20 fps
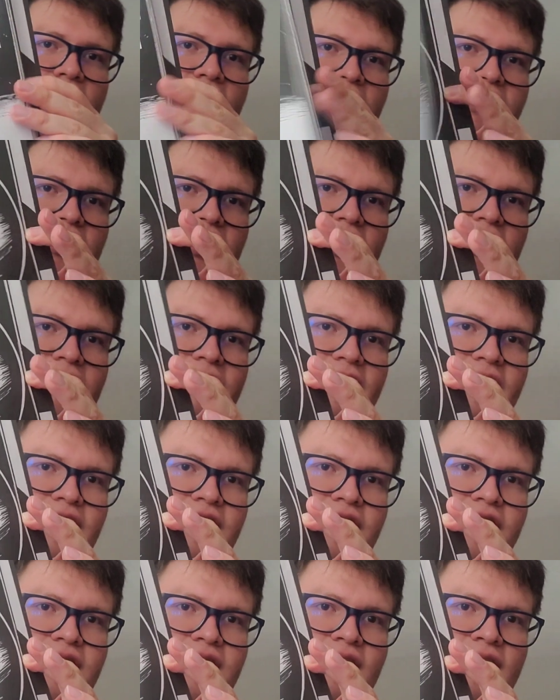are actually kind of
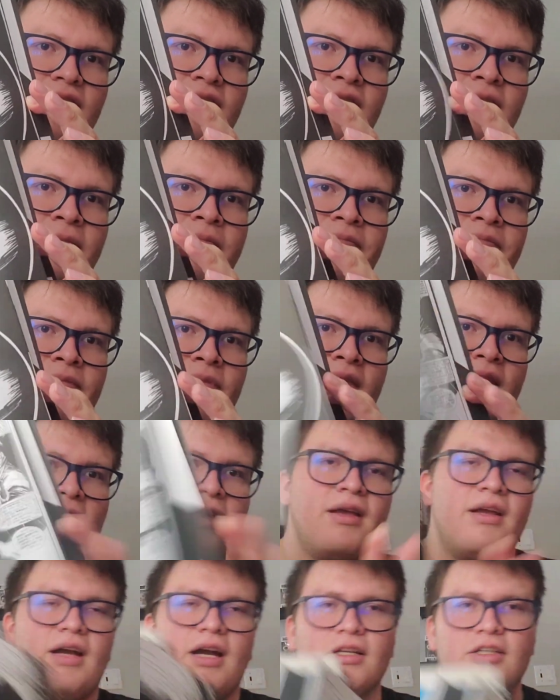interesting.
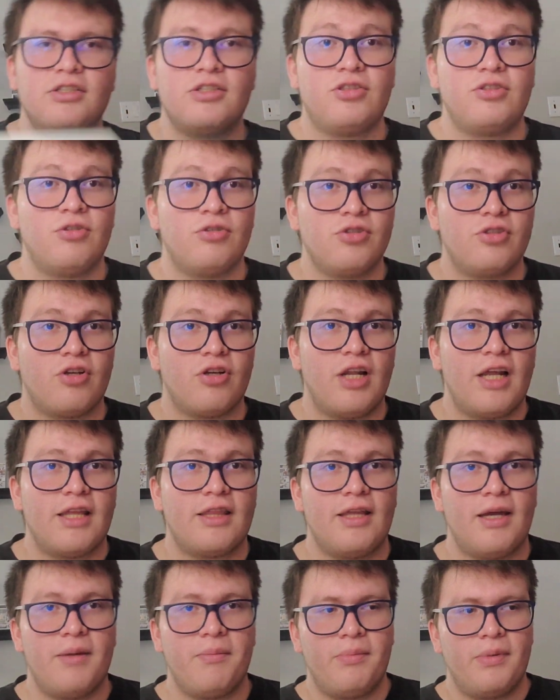I just don't draw like
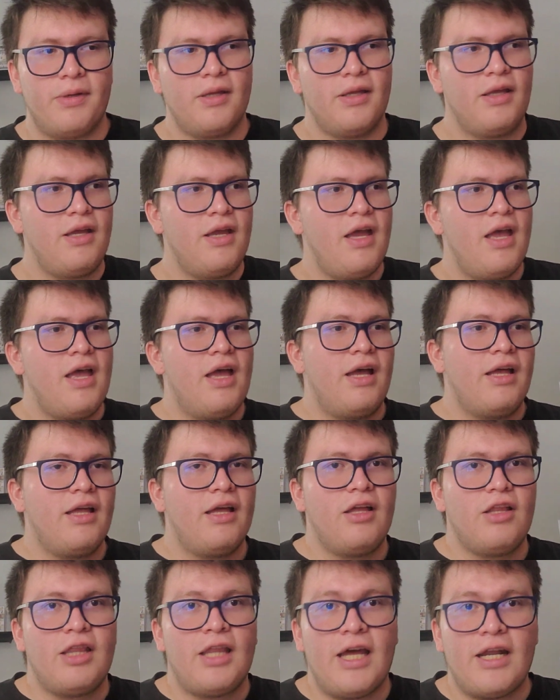that, but
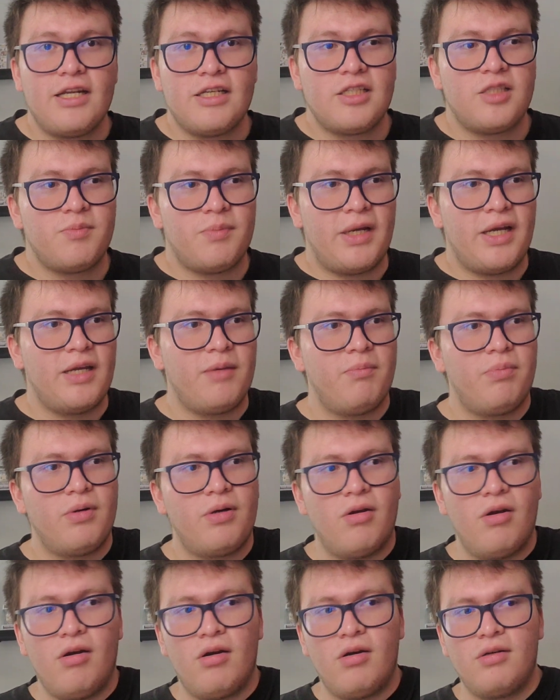that is my
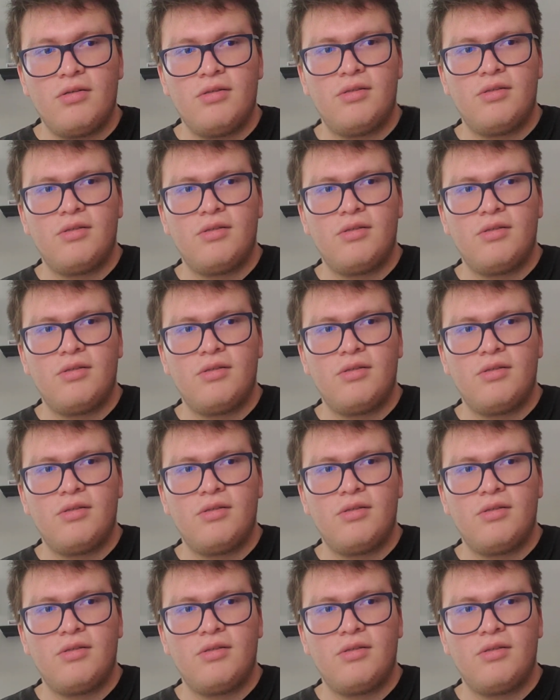book haul.